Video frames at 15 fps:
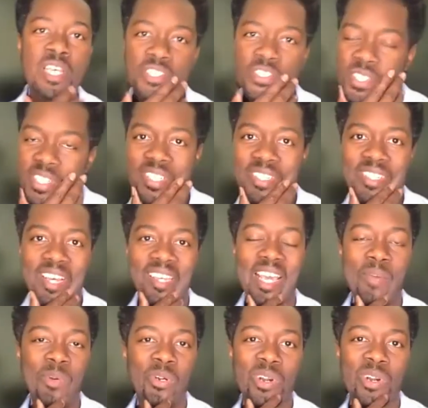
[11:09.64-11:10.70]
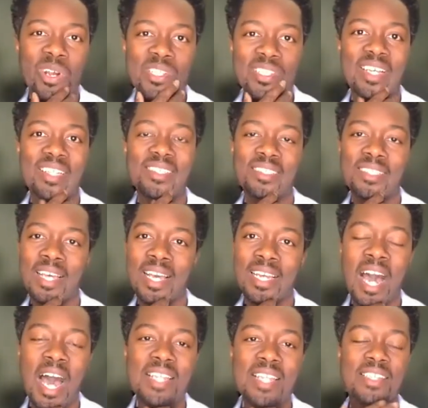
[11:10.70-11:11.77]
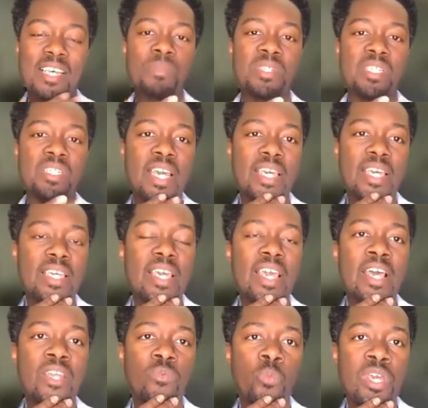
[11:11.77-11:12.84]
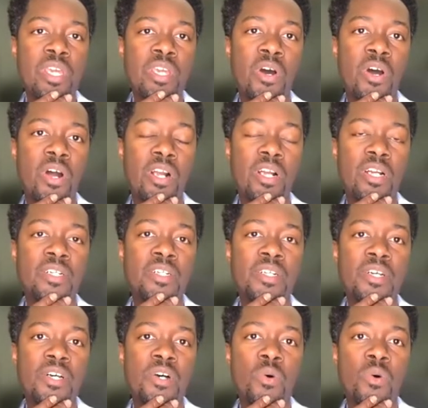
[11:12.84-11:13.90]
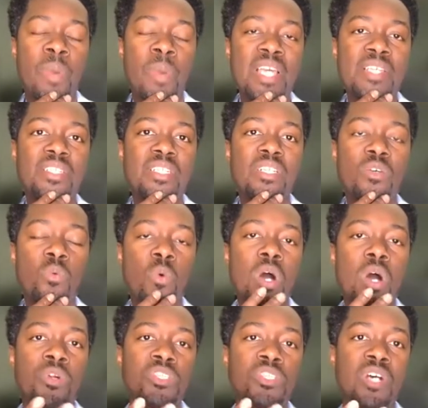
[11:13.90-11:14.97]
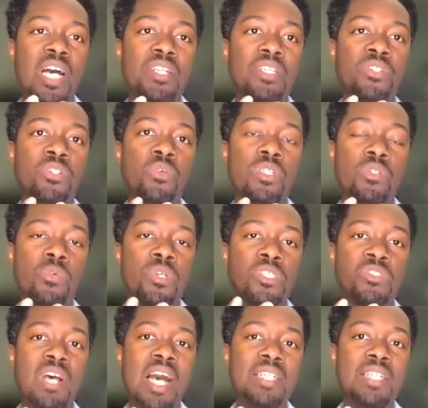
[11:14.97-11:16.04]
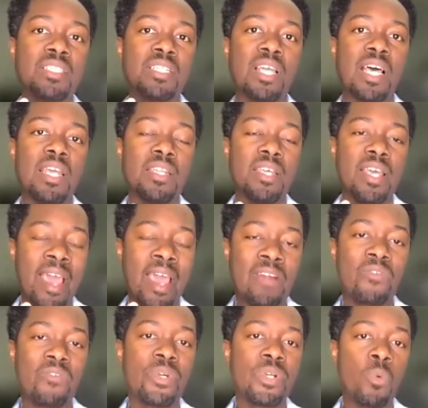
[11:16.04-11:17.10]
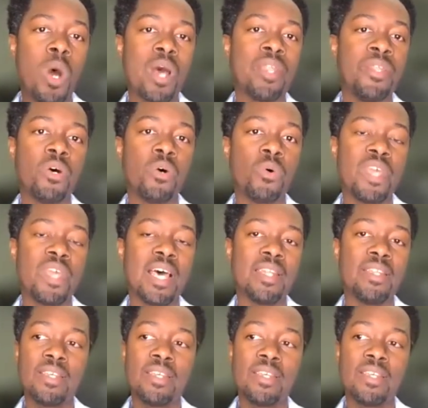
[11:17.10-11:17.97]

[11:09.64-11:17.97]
is I came across that, that concept today, and we are basically, what we're trying to do is we're trying to let everyone know that